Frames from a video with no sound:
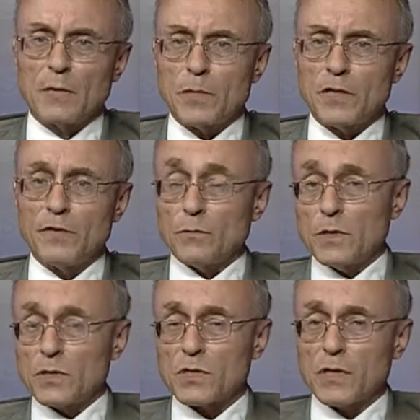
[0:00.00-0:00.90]
But if it were
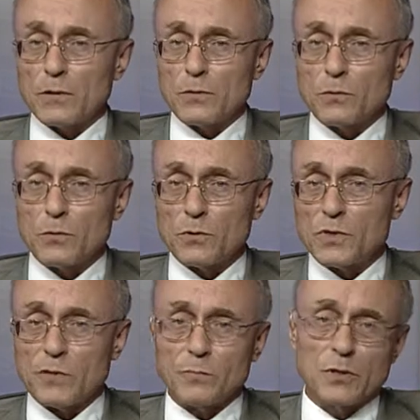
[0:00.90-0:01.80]
to slow towards
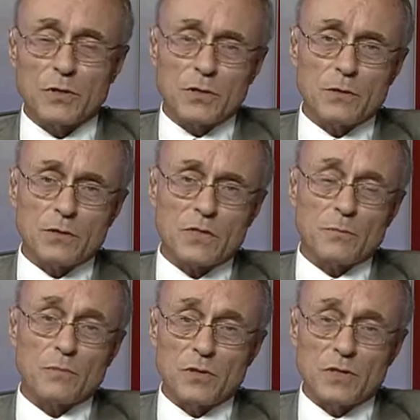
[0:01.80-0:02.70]
7.2 or
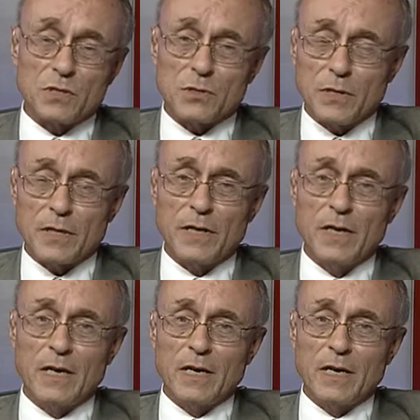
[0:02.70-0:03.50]
7.3,